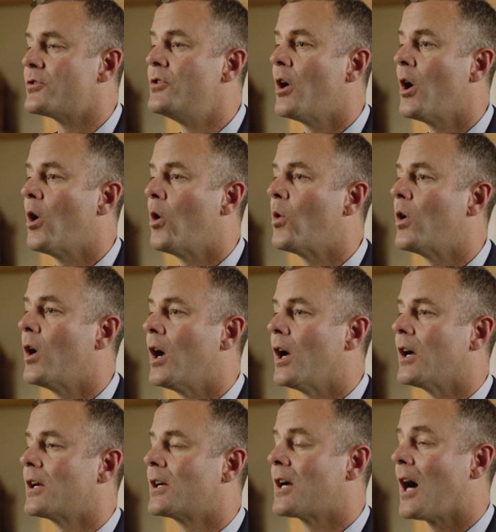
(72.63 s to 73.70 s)

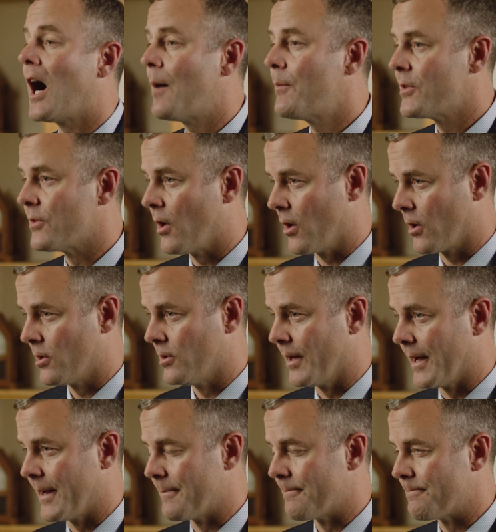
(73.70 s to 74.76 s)
no common law
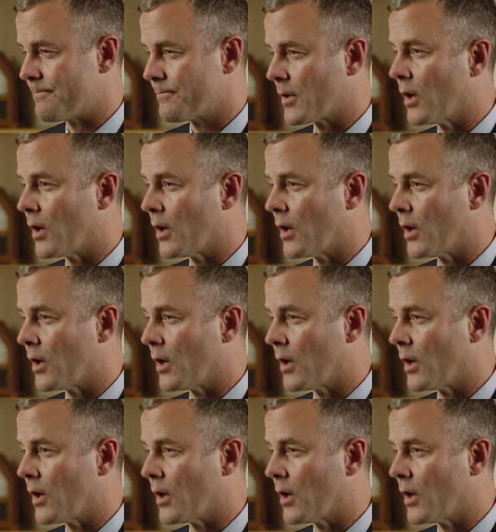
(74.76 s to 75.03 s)
claim